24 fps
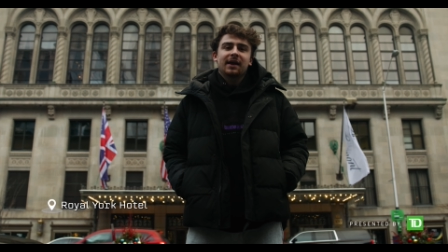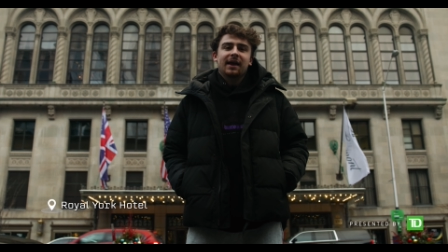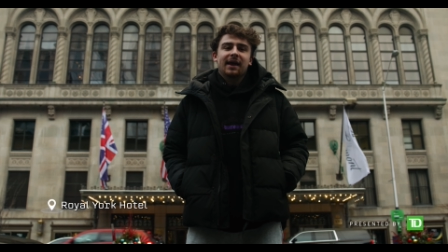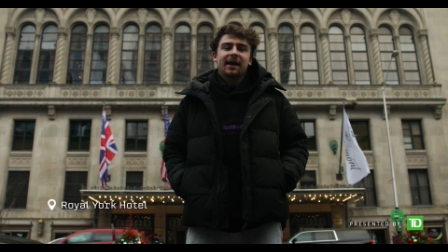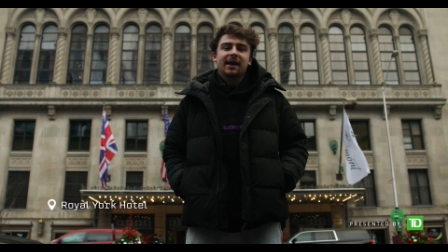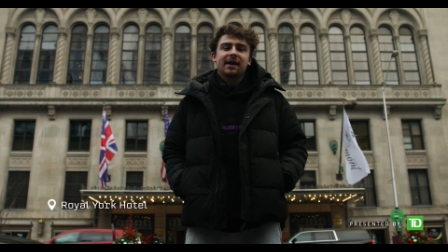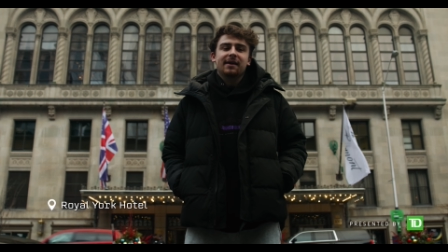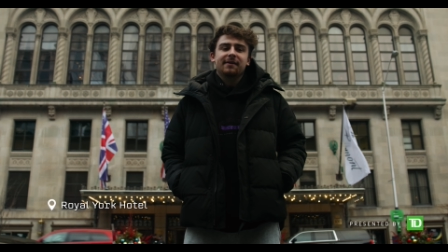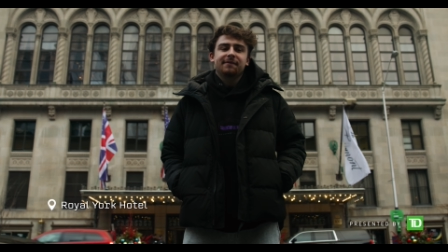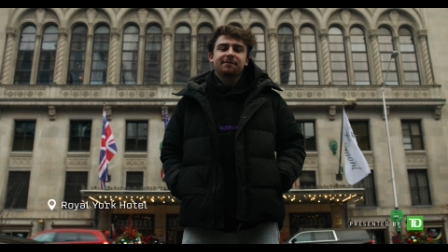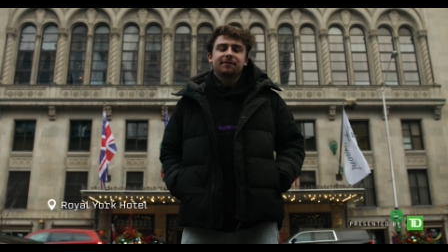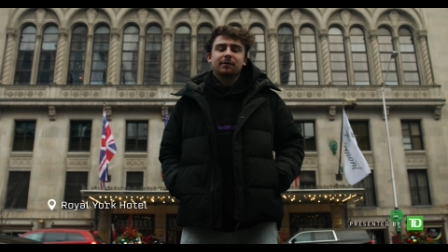
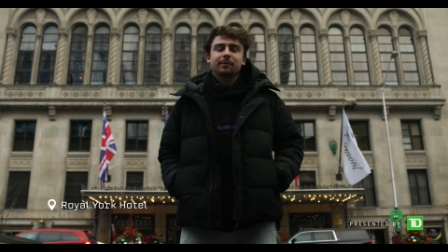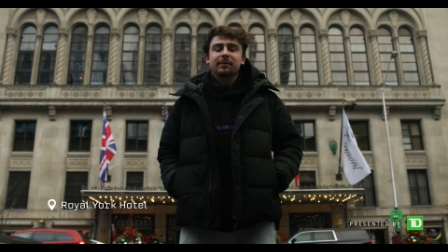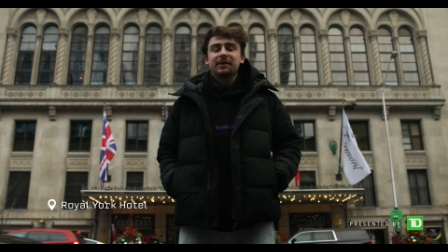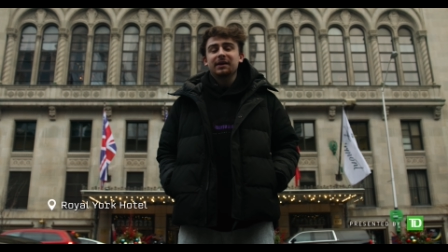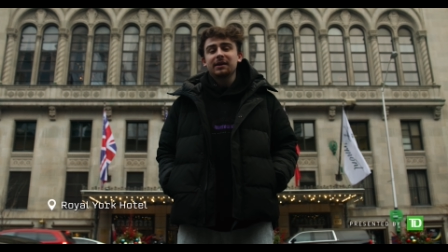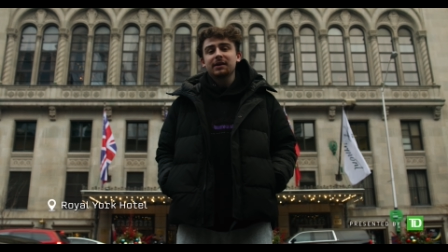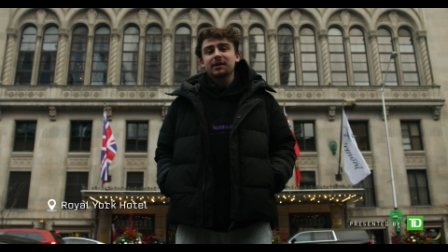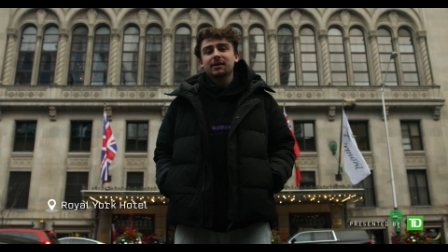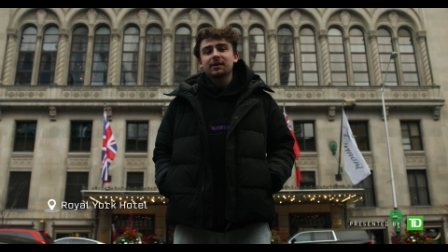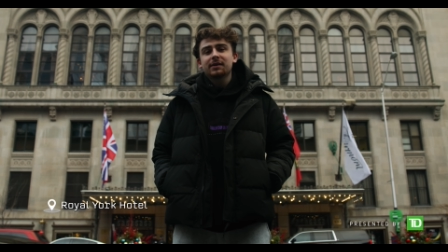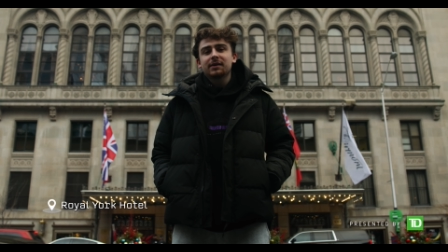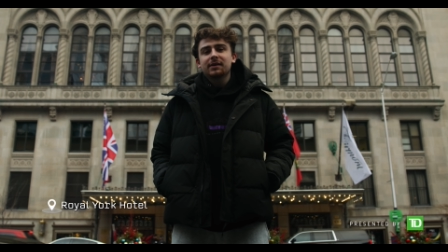And for
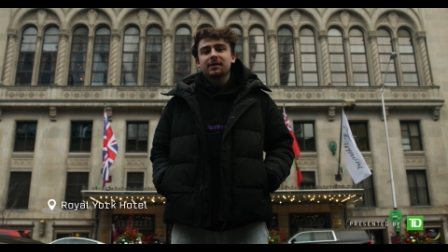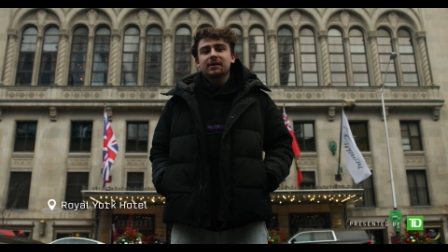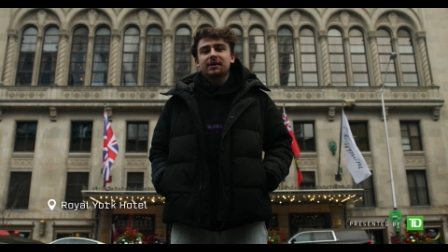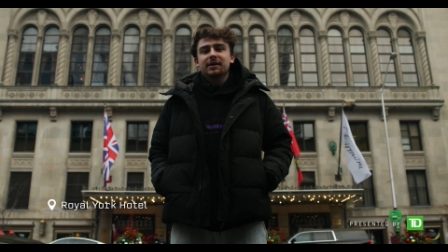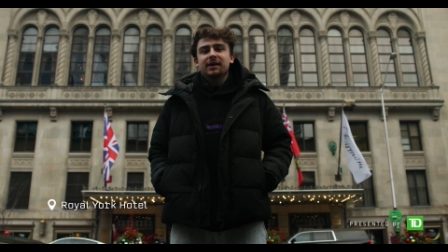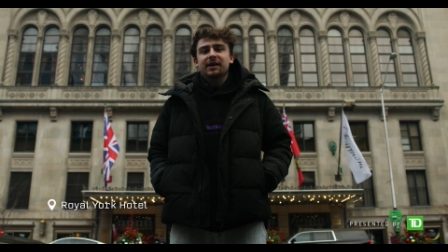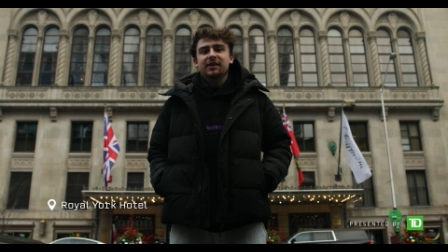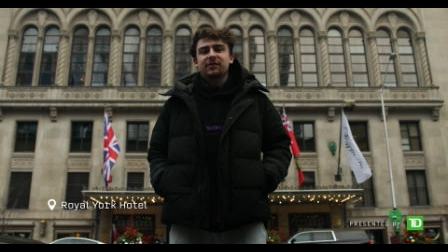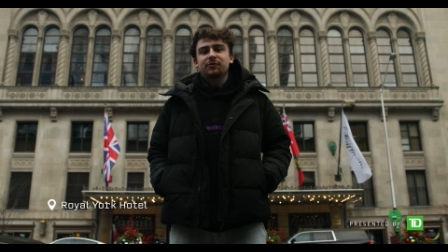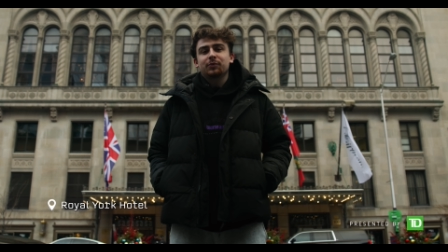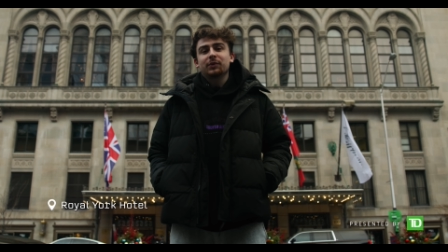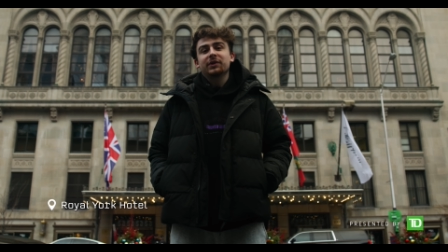me,
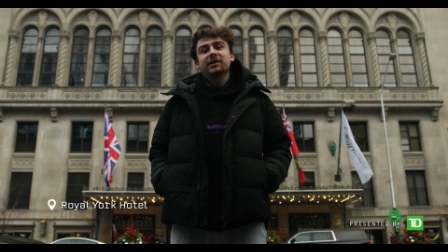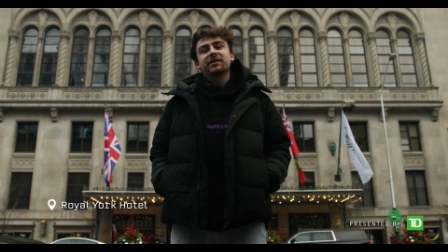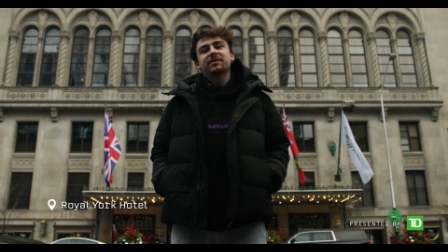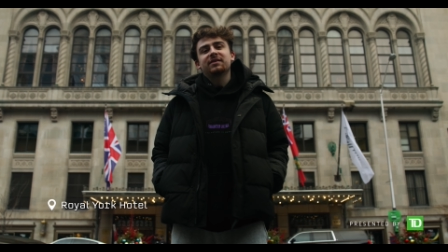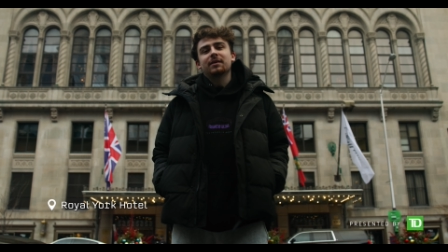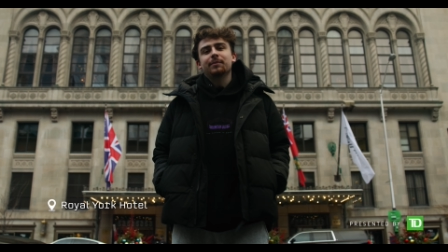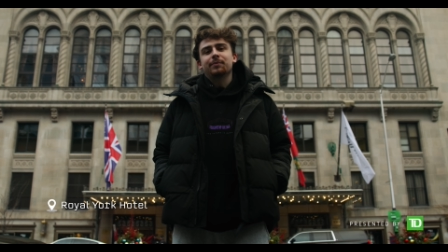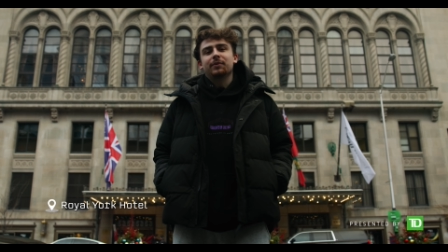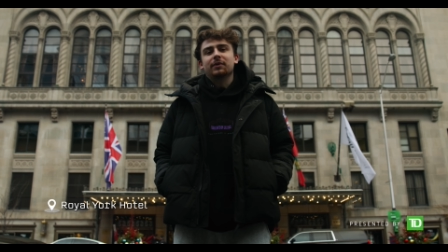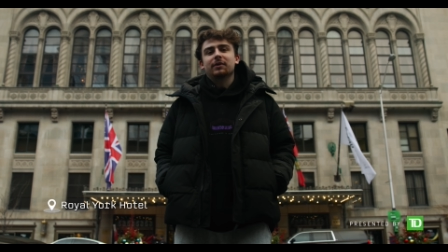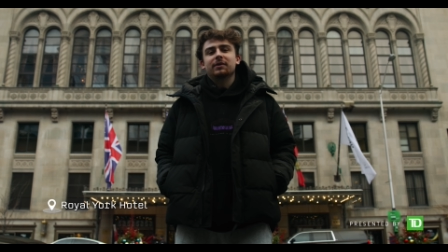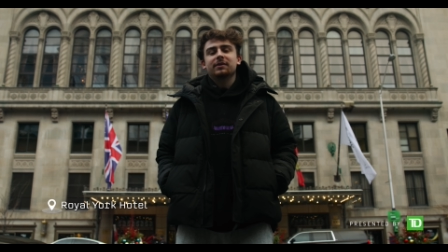it's really
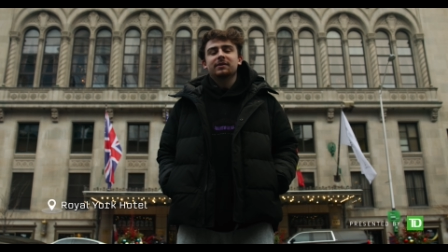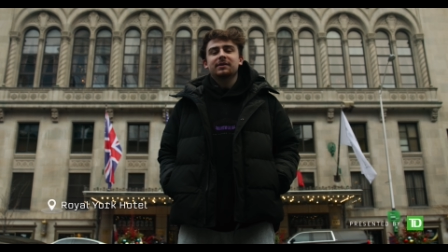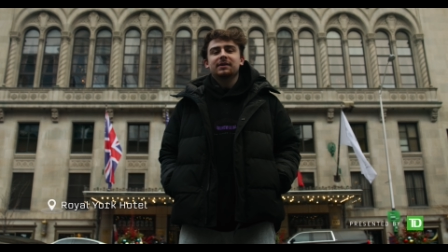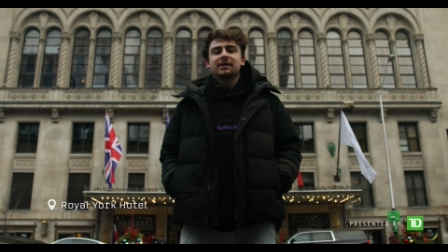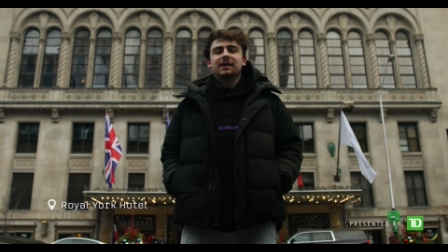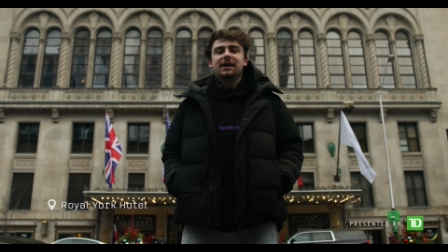simple.